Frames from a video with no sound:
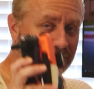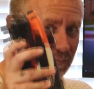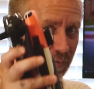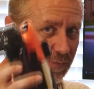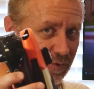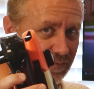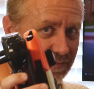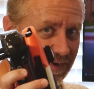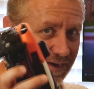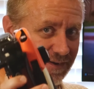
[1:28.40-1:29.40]
Remote
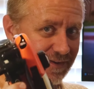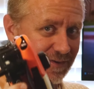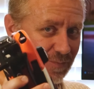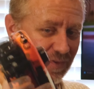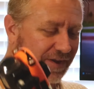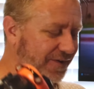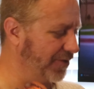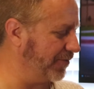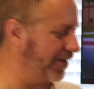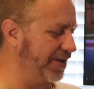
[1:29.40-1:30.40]
ID compliant
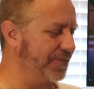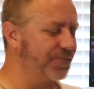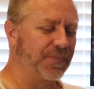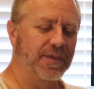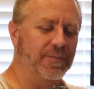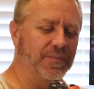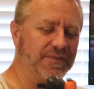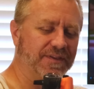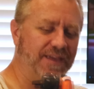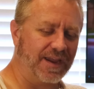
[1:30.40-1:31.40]
already. But
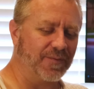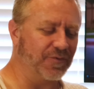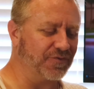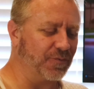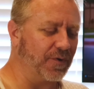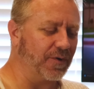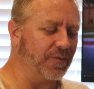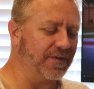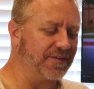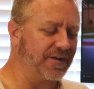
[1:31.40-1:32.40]
the cameras are what I
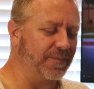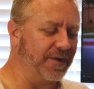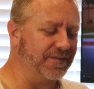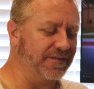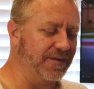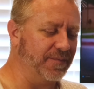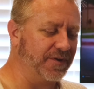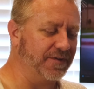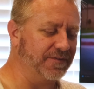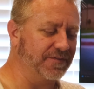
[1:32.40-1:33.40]
want to talk about today,
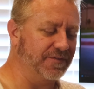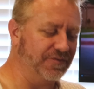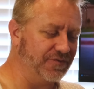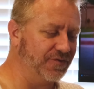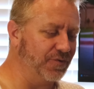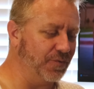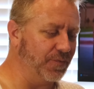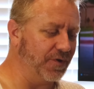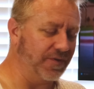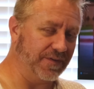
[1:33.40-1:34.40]
because the
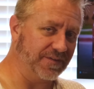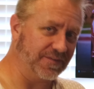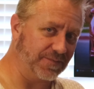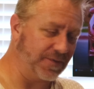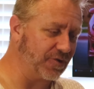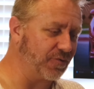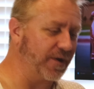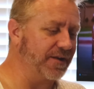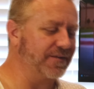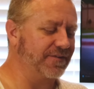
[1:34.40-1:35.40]
zoom on this has been a
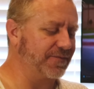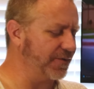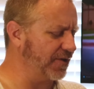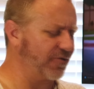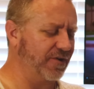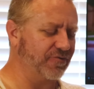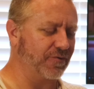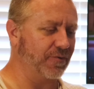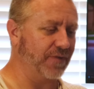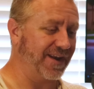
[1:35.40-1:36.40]
great
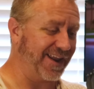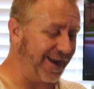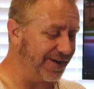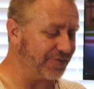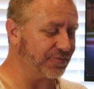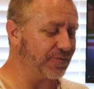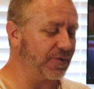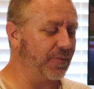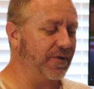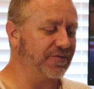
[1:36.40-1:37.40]
drone. It handles
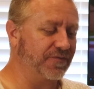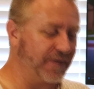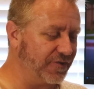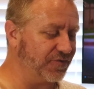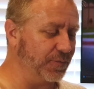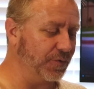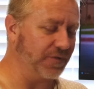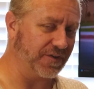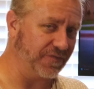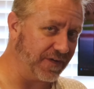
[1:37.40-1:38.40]
really well. It's very smooth. You
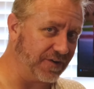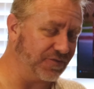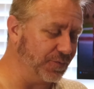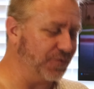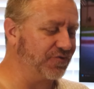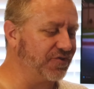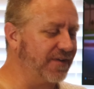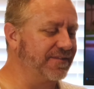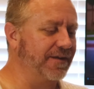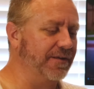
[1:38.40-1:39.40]
can get very smooth
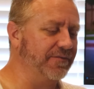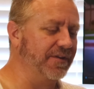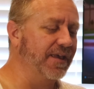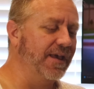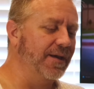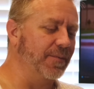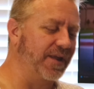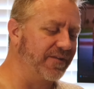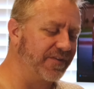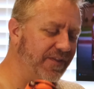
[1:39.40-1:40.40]
shots out of it. But
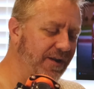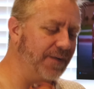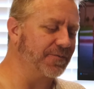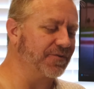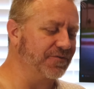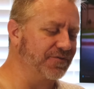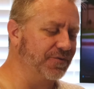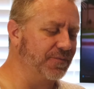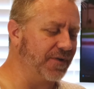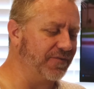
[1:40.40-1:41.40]
having that optical
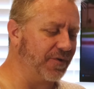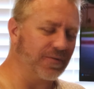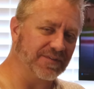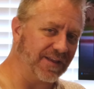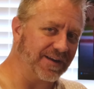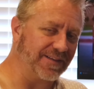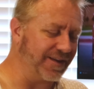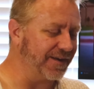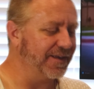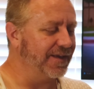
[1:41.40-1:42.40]
zoom, I've always liked
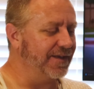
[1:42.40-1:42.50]
that.